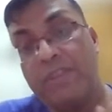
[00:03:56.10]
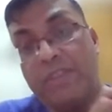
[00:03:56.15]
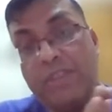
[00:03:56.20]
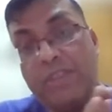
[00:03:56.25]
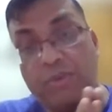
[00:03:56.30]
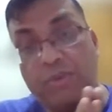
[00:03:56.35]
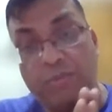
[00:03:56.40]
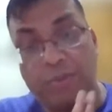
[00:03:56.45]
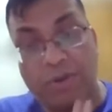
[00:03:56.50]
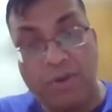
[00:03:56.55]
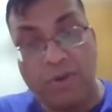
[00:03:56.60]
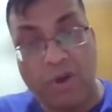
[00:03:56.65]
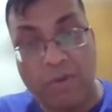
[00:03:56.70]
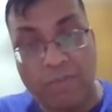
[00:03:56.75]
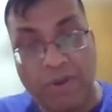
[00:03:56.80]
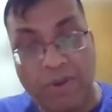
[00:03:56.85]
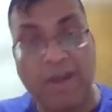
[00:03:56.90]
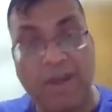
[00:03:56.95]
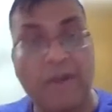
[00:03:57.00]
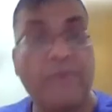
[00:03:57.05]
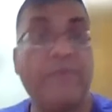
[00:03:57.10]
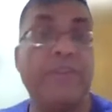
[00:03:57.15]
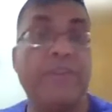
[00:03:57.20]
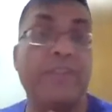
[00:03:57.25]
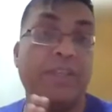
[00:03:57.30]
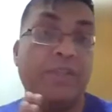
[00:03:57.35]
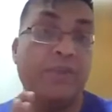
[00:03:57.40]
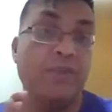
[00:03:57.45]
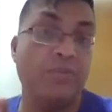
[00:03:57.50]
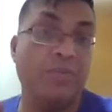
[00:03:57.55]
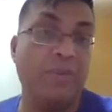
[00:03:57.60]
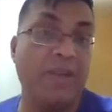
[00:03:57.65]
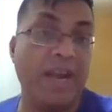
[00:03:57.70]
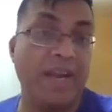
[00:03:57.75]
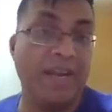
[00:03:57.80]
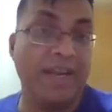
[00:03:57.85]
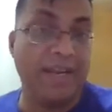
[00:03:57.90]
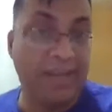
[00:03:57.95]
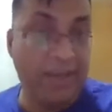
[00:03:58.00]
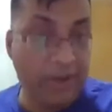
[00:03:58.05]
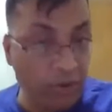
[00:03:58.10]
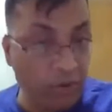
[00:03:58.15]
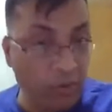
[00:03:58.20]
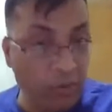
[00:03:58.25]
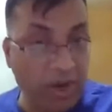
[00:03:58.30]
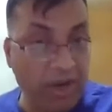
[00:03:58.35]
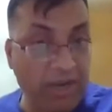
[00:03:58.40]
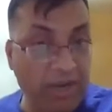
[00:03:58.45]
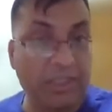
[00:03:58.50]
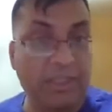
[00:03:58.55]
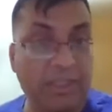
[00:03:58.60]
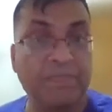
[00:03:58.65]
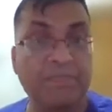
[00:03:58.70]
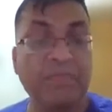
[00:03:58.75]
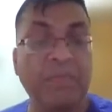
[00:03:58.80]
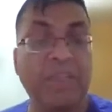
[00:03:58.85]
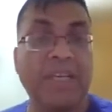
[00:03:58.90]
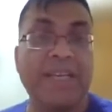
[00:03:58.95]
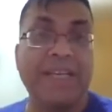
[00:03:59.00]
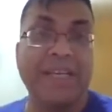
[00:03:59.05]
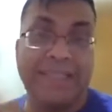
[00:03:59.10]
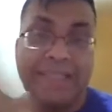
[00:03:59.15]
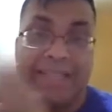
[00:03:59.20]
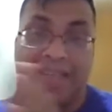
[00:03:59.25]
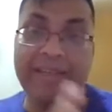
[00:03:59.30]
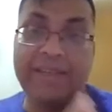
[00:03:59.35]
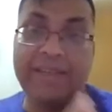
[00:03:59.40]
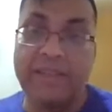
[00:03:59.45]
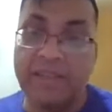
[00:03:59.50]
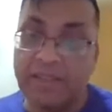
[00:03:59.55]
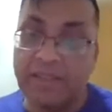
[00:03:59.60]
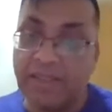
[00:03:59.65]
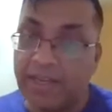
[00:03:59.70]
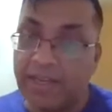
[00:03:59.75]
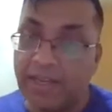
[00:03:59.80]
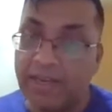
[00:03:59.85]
which needs to be dropped down, which needs to be added new ones, then the